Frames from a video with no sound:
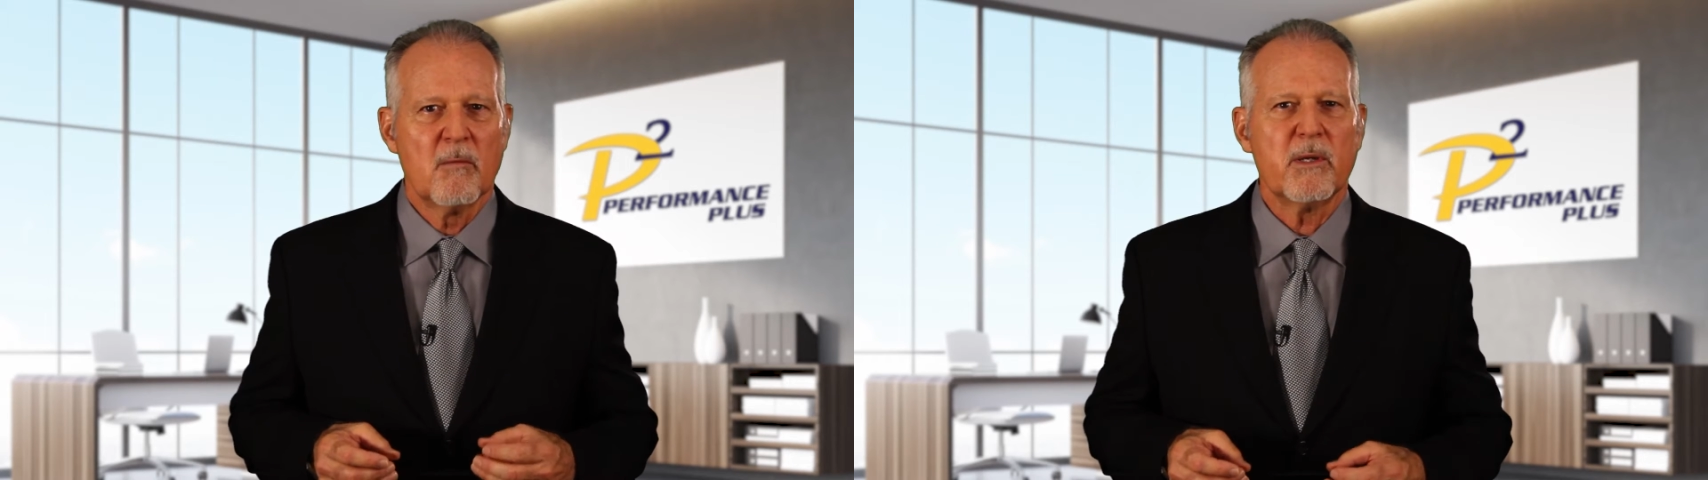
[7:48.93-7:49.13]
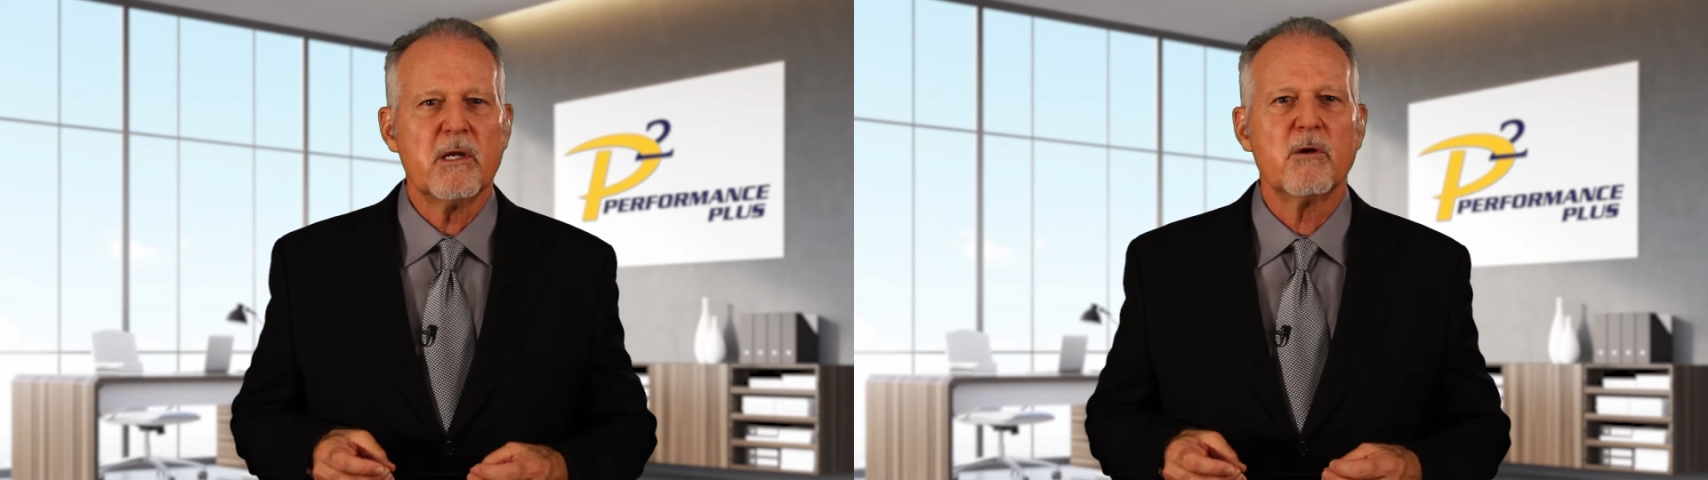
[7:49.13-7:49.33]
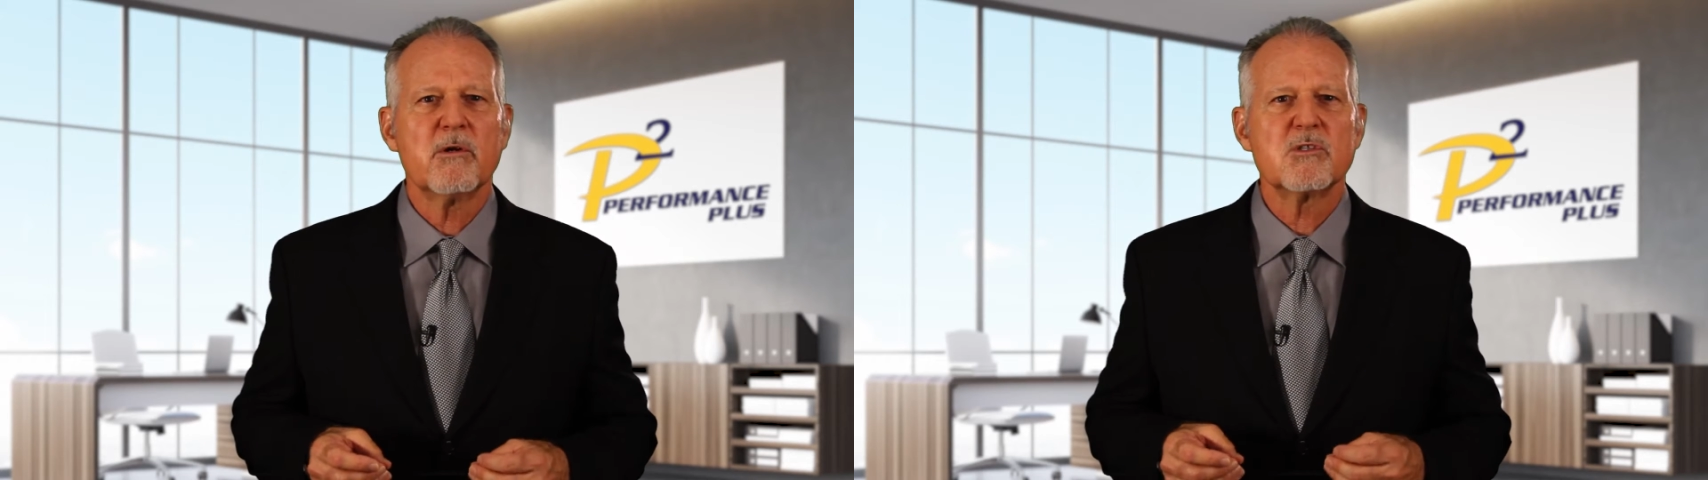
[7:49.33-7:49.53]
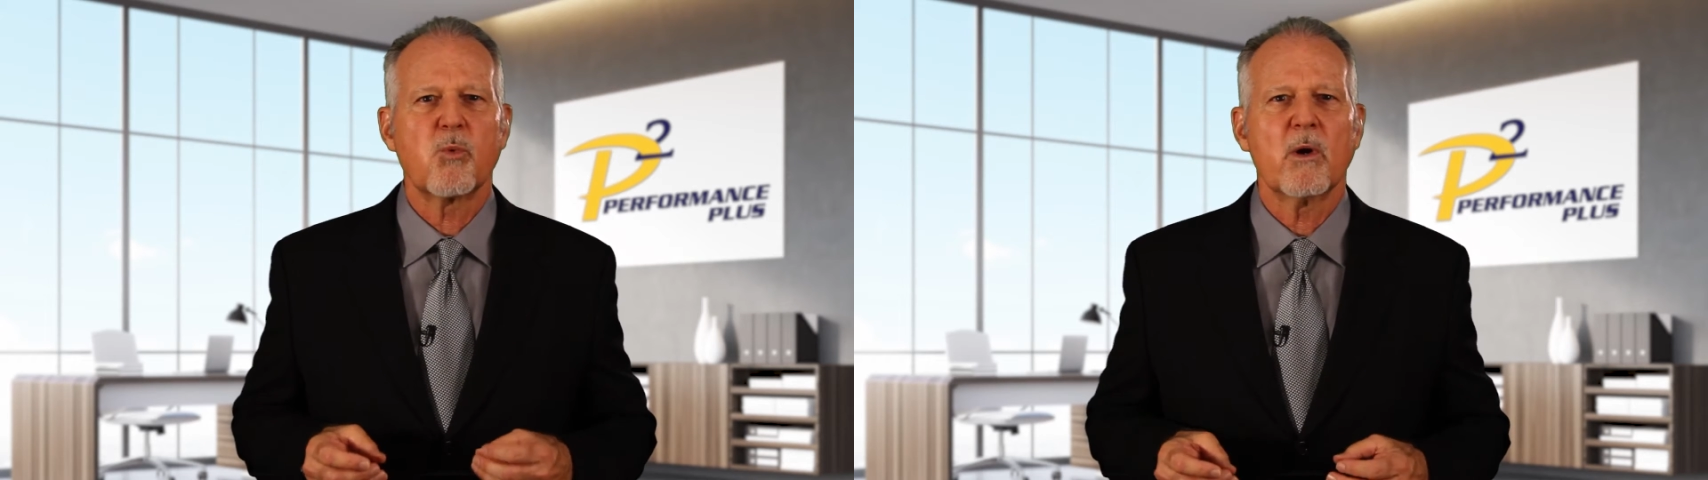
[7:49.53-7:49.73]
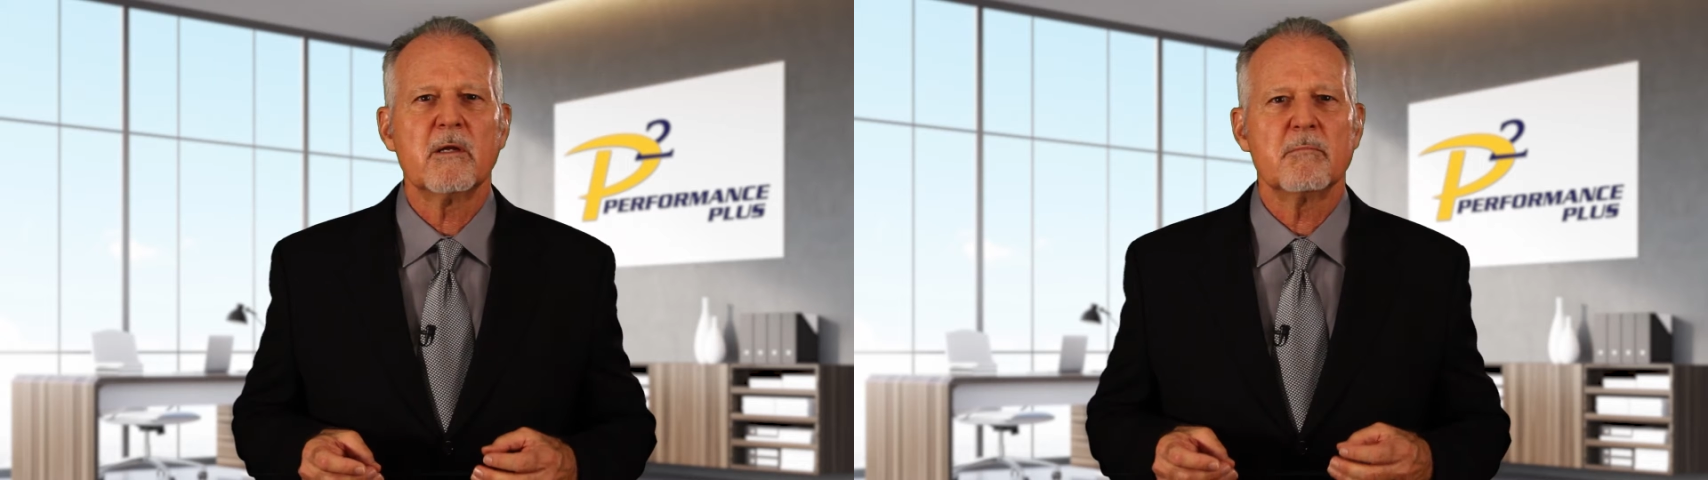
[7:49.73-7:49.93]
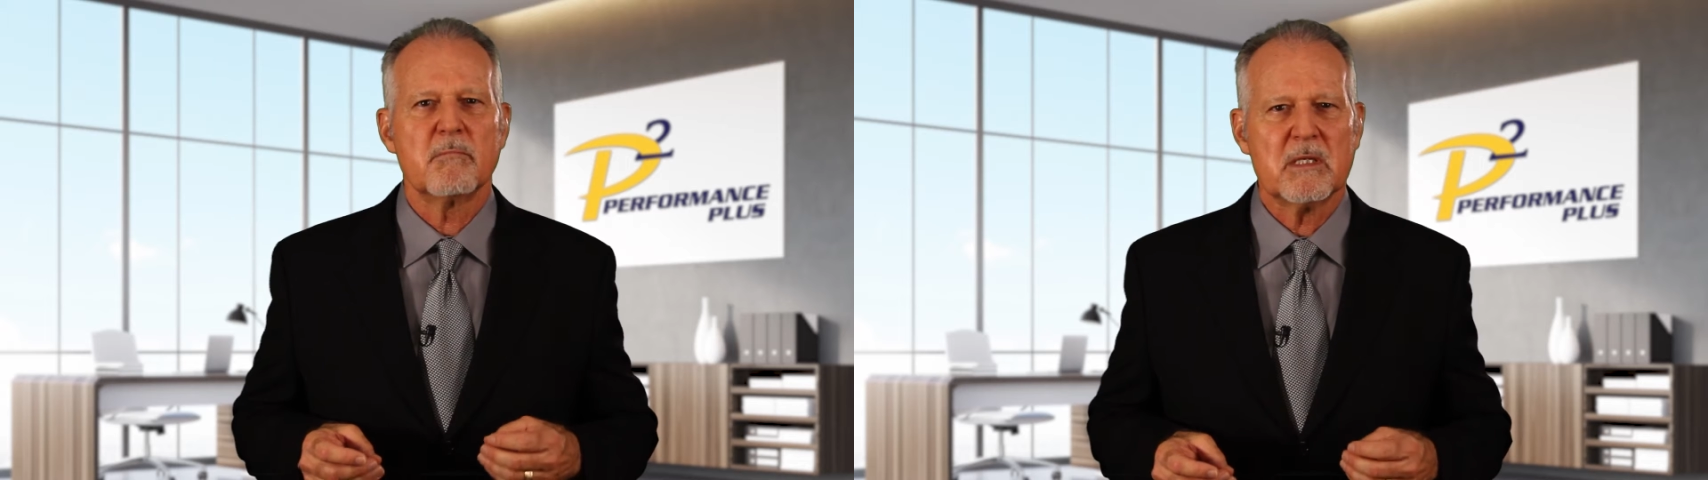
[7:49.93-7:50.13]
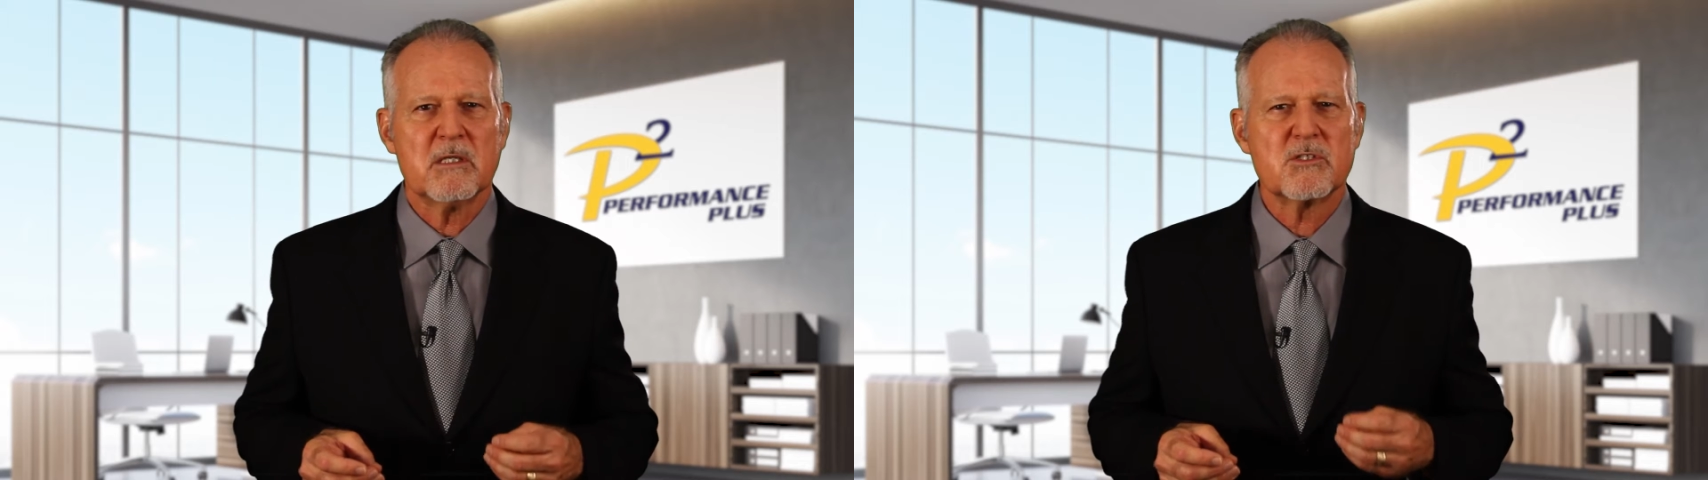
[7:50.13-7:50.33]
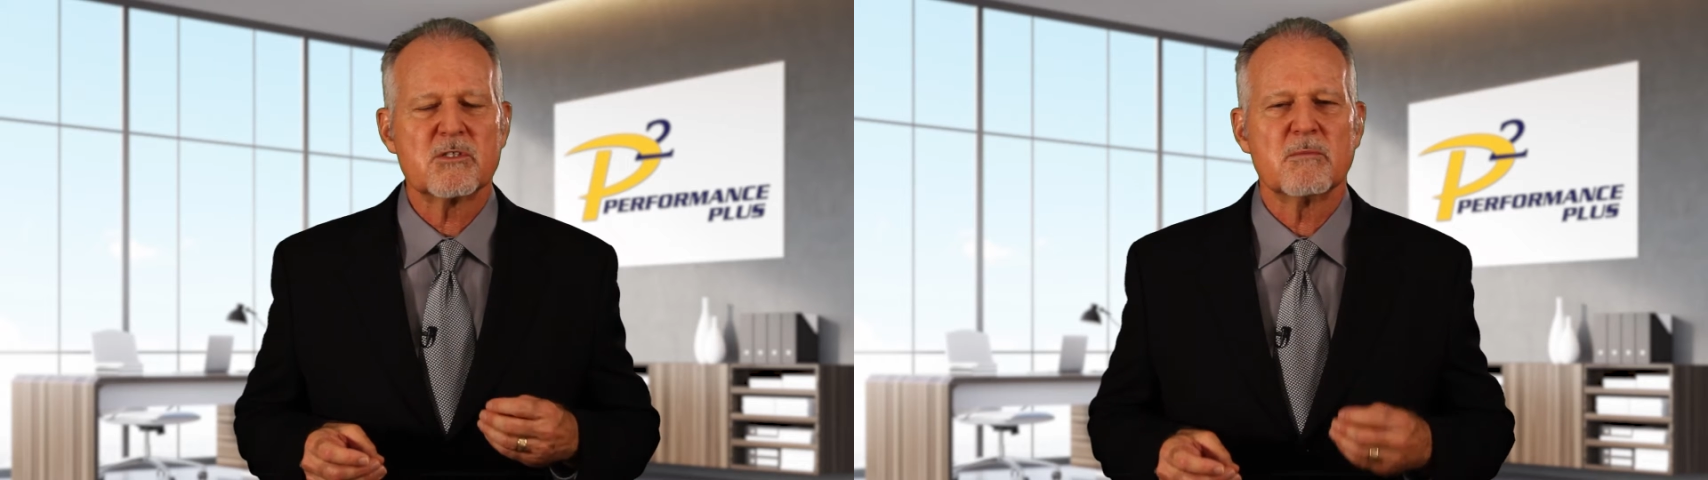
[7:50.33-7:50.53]
but here is what it
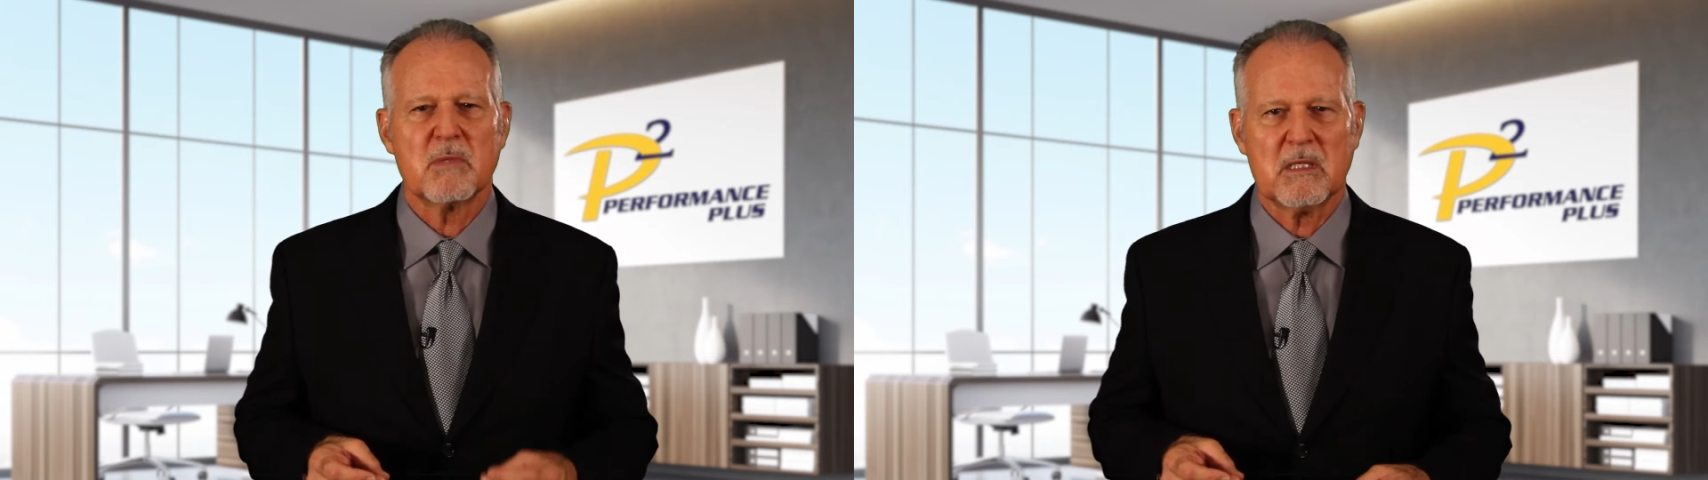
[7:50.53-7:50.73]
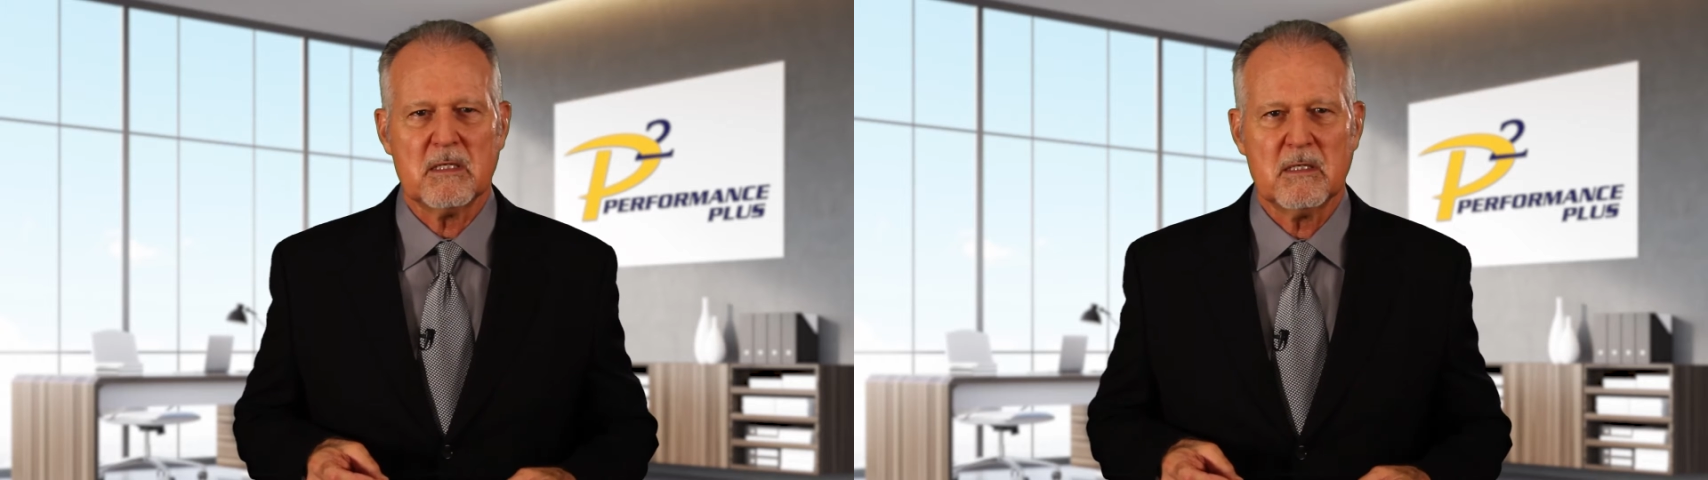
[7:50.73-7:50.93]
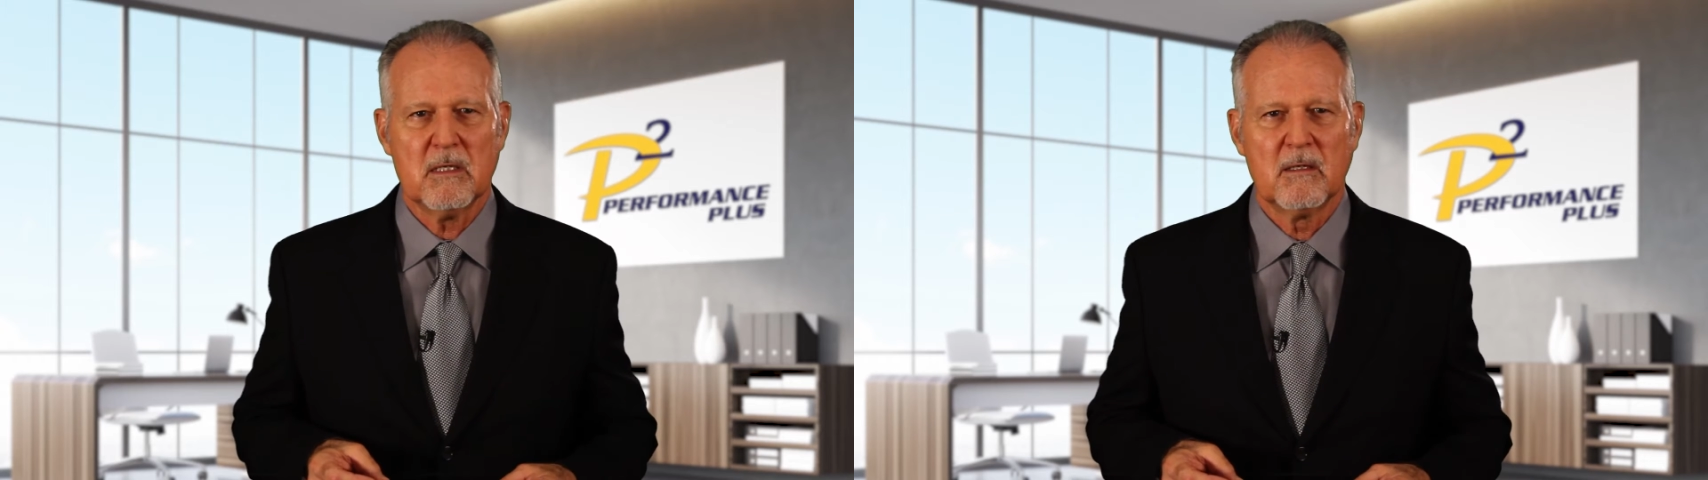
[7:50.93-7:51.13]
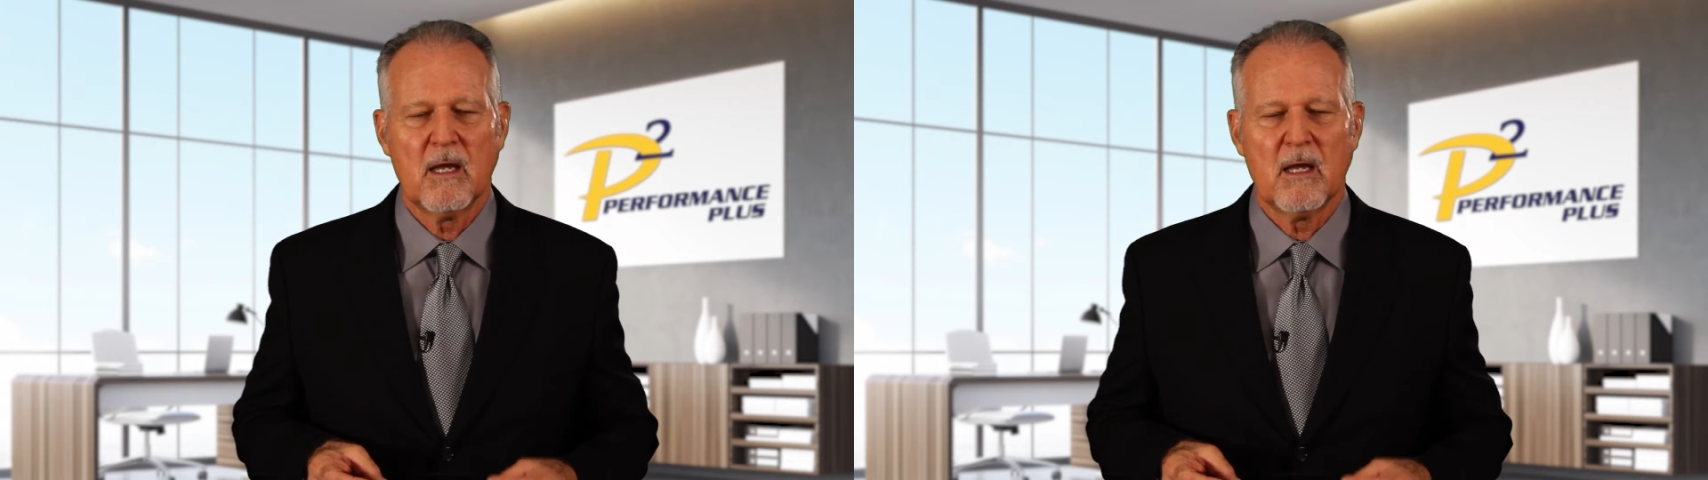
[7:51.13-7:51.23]
means to me